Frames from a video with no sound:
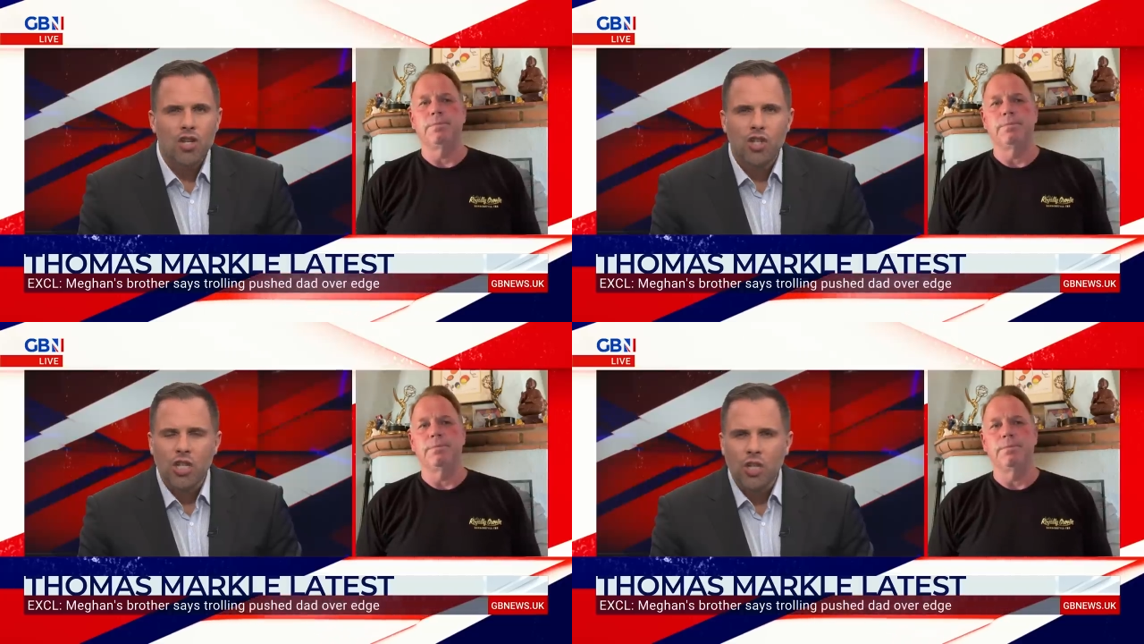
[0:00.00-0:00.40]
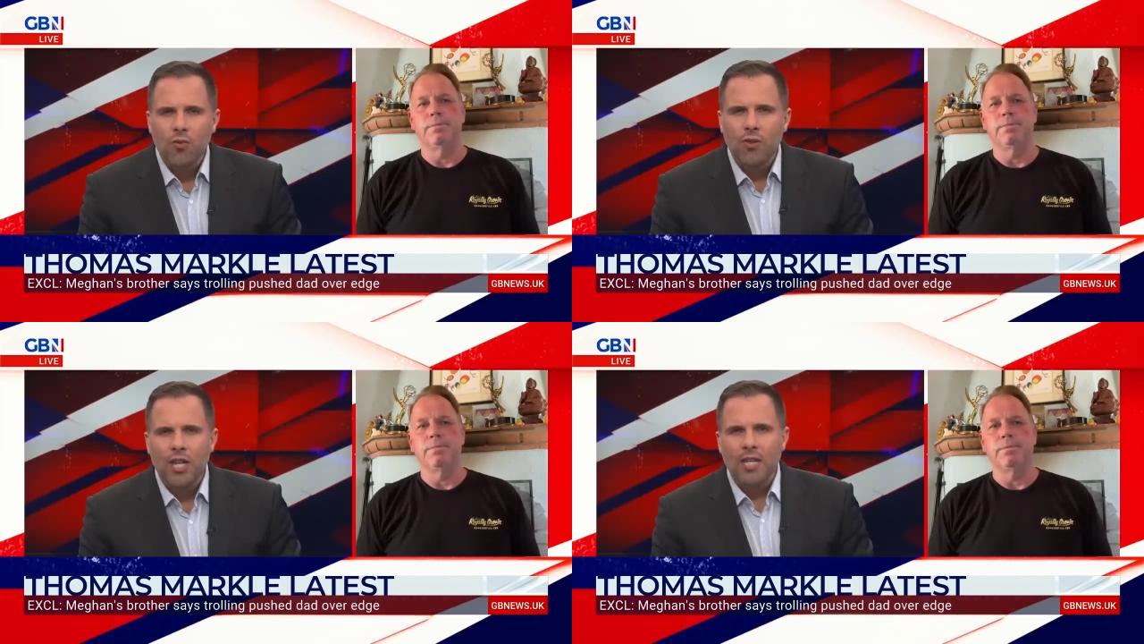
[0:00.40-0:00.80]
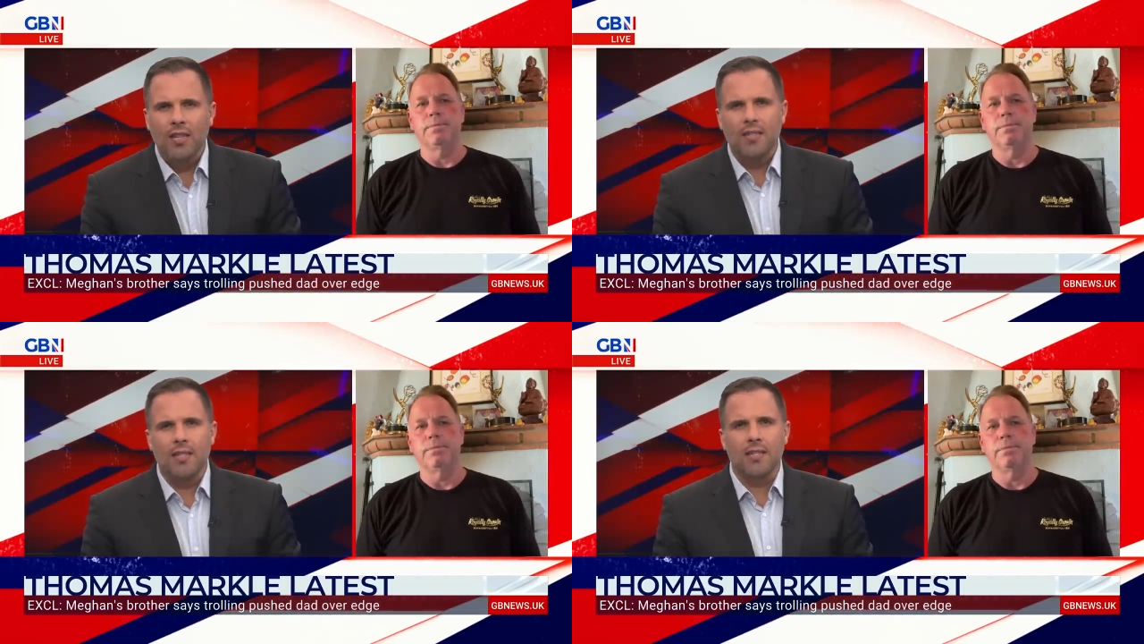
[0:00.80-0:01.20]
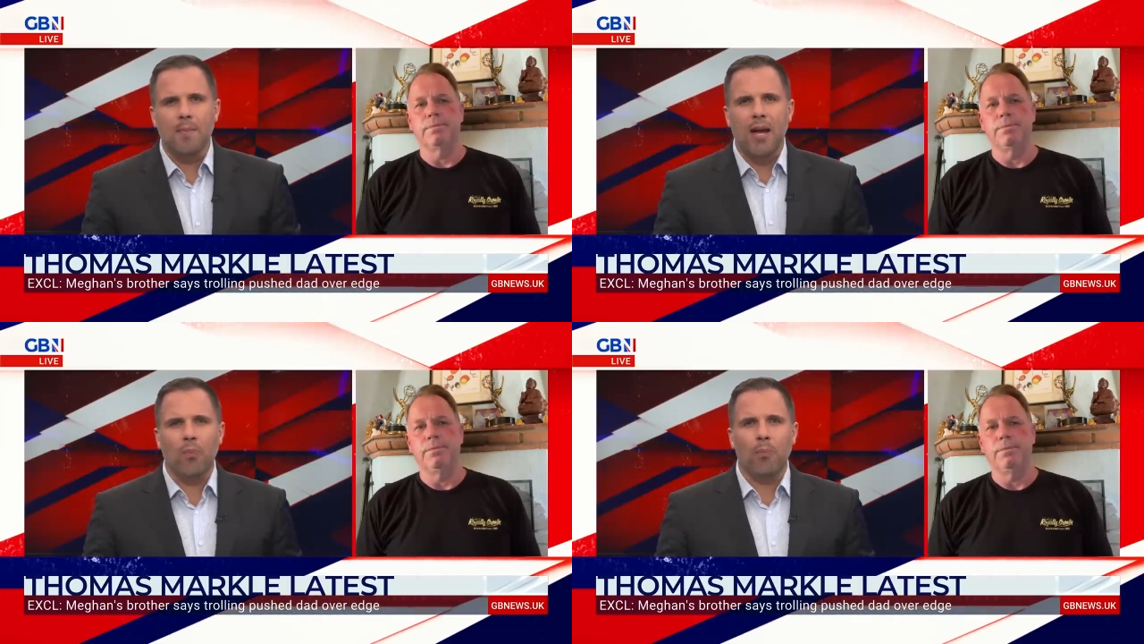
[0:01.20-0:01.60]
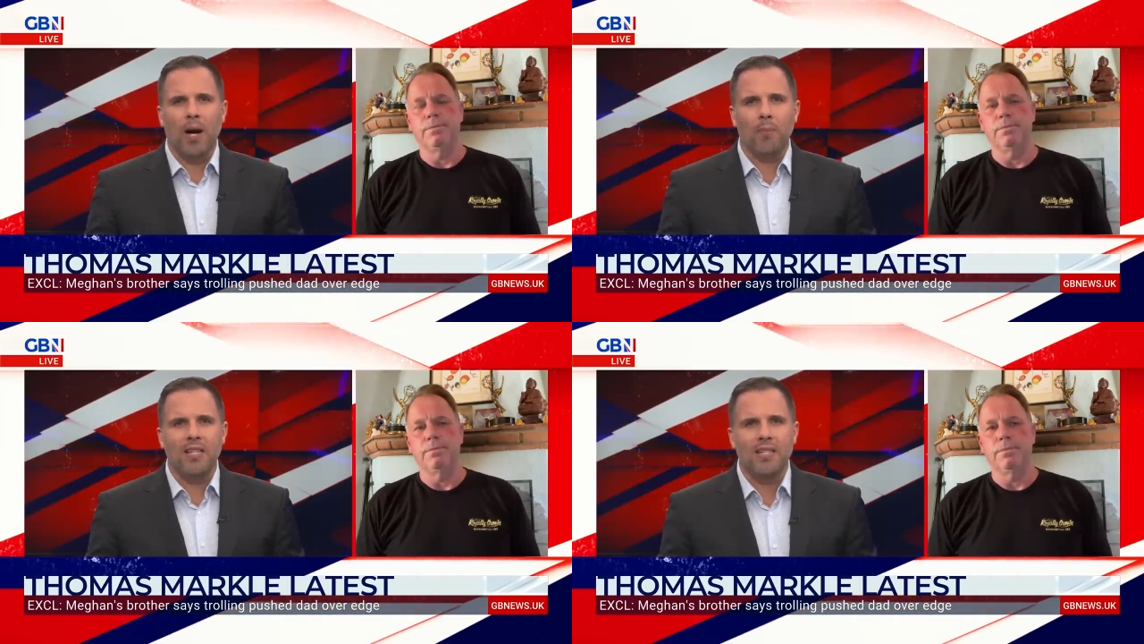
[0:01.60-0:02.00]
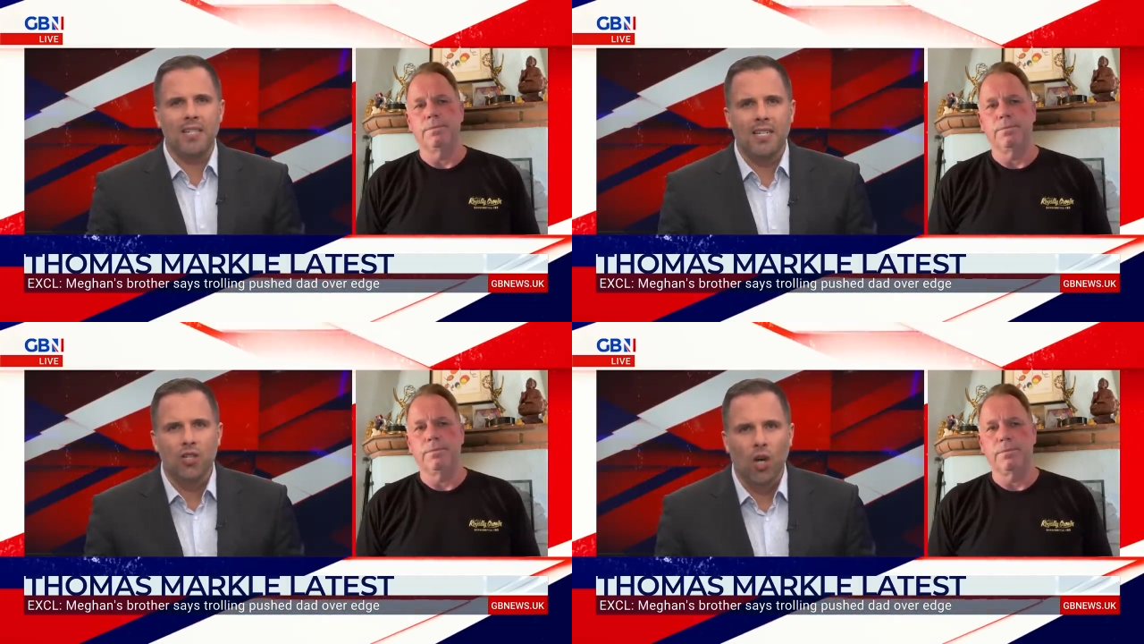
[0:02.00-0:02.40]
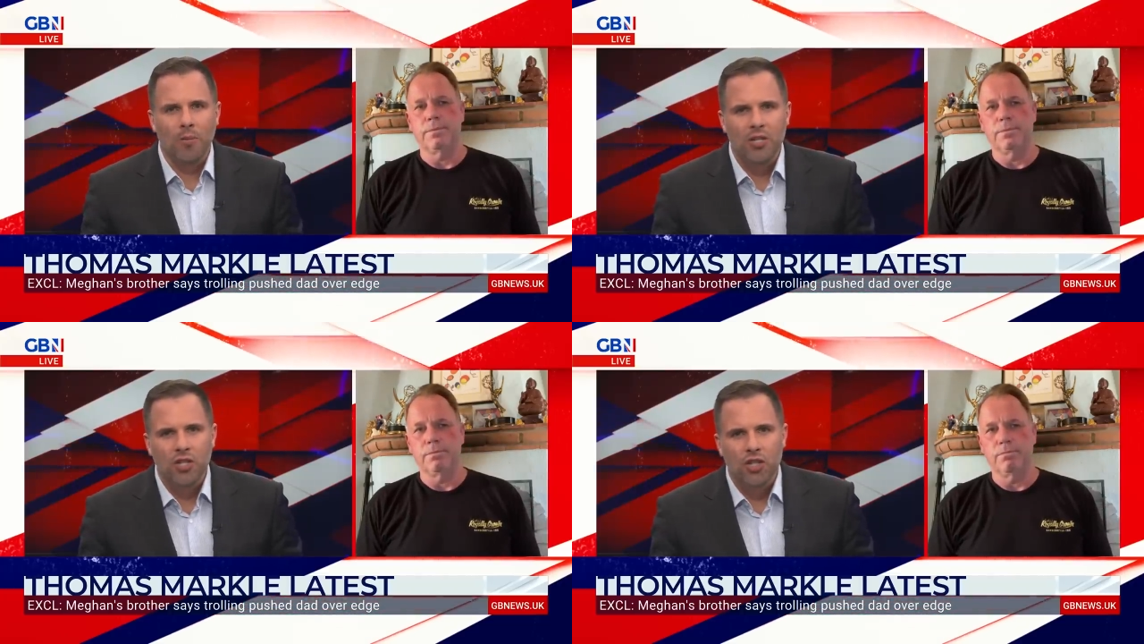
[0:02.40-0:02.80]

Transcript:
Speaker 1: Do you think this is about publicity, Thomas,